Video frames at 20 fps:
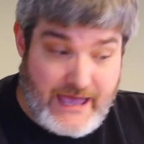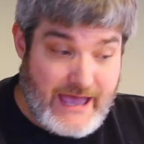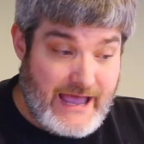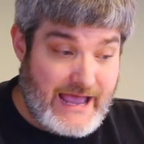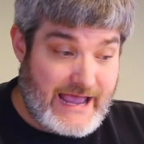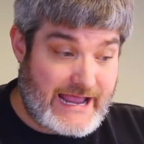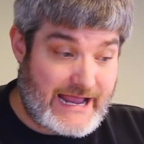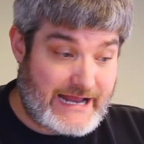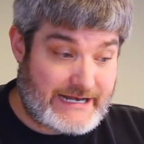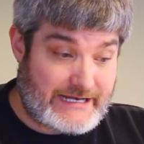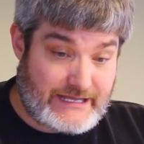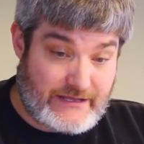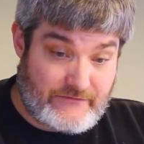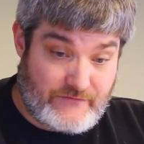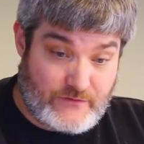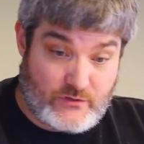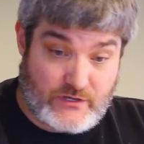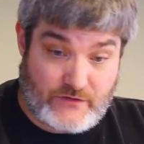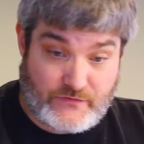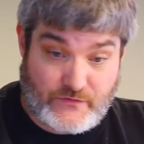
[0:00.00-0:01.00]
And
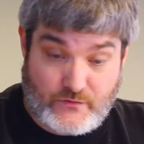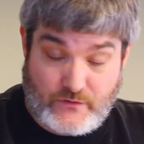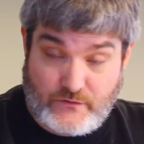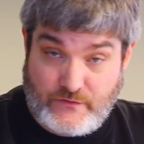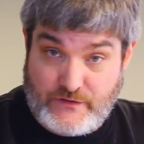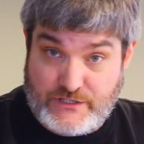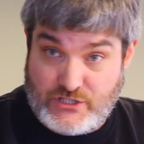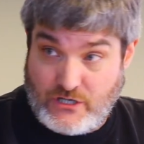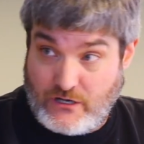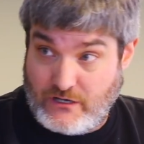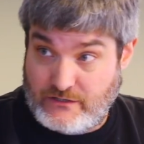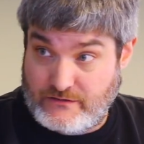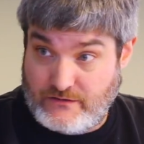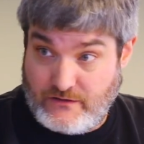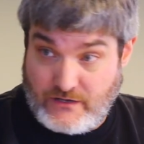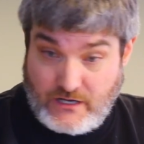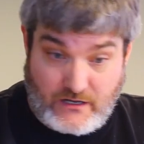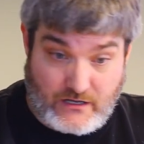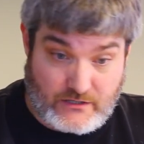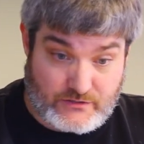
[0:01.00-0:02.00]
if you get through the JWT
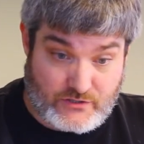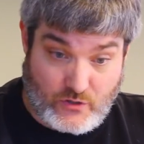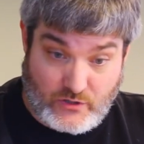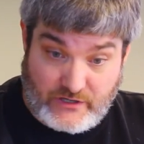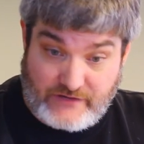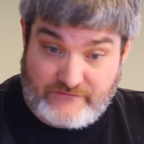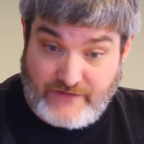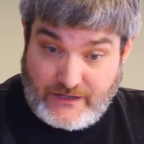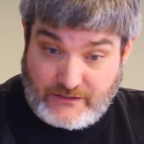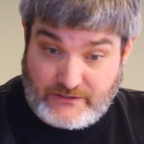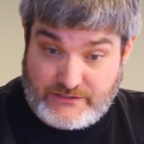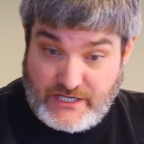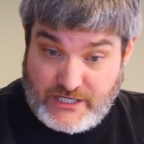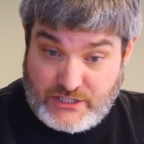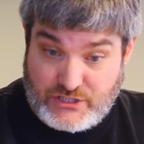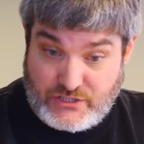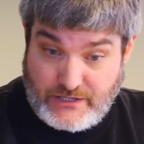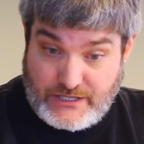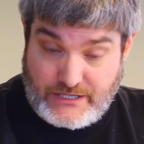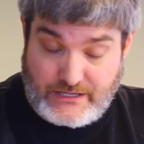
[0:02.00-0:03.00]
uh, token
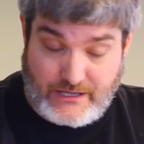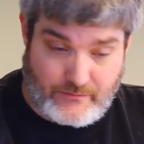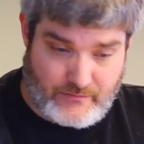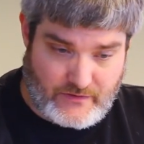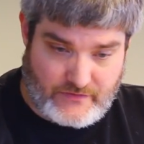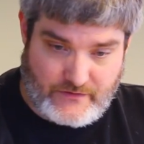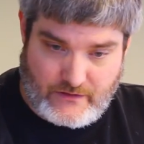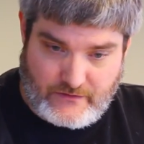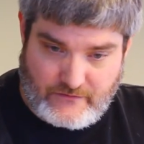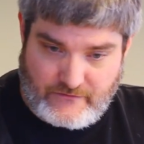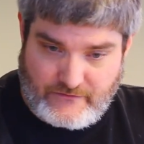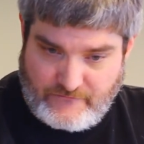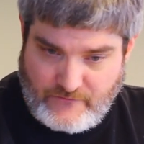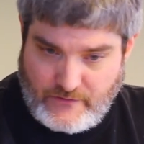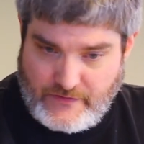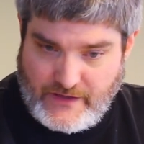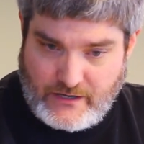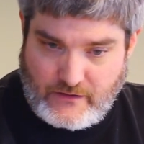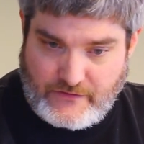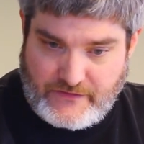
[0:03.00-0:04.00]
validation step for
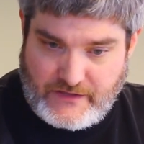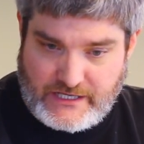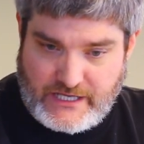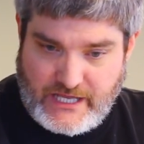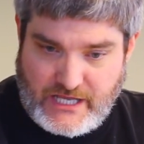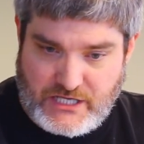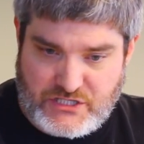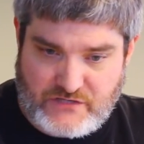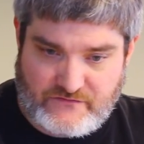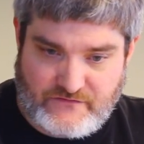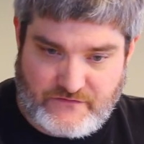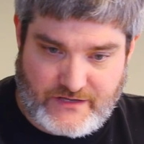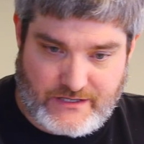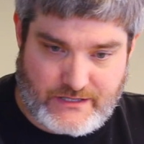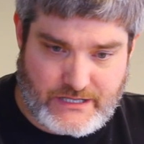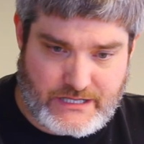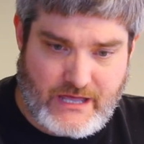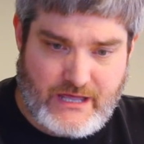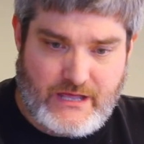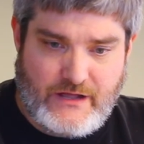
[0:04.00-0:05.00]
that authentication
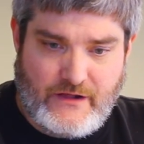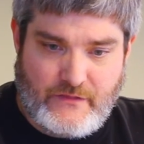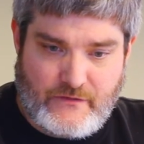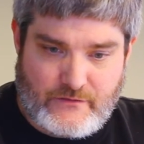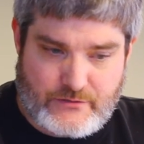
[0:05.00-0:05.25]
phase, mm -hmm.